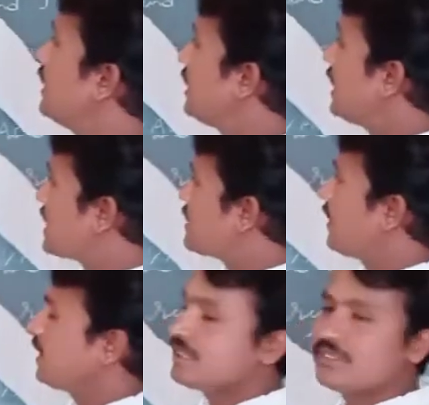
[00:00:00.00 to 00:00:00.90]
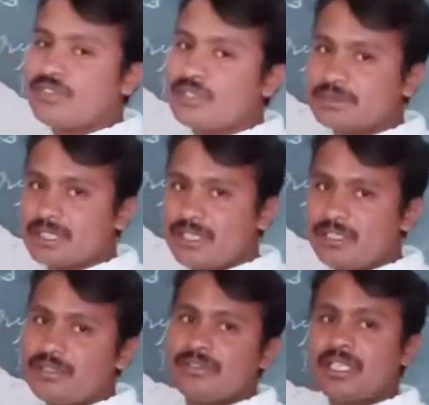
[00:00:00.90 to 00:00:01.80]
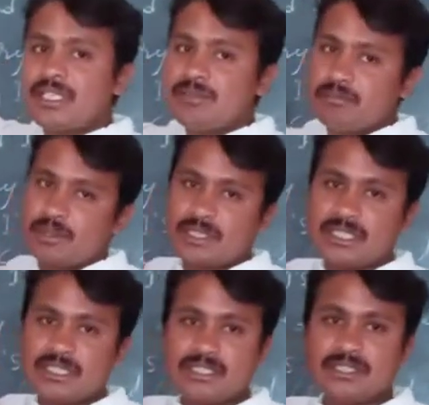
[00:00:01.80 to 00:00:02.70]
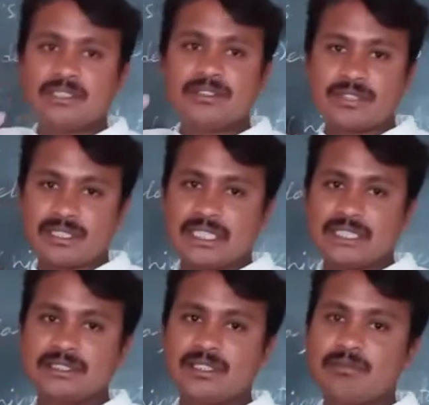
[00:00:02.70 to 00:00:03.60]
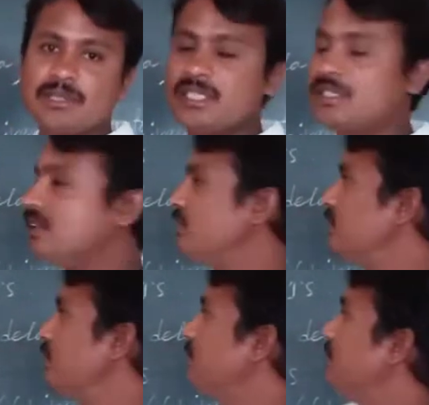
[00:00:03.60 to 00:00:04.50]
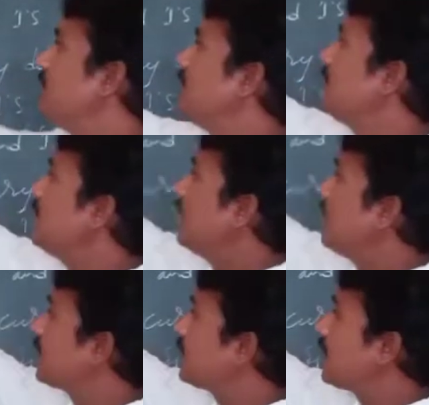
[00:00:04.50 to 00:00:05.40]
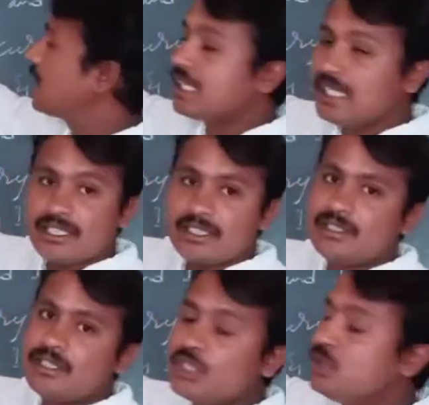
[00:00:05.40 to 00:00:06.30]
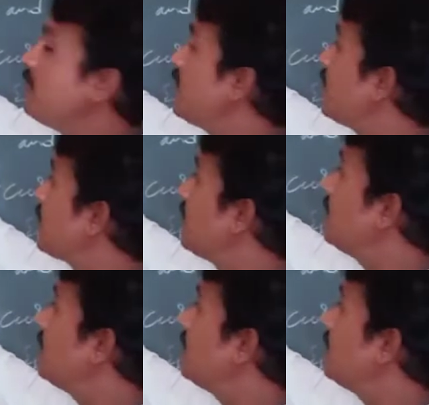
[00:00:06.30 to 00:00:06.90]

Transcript: expansion forms are very important for the exam point of view. Electrical numerical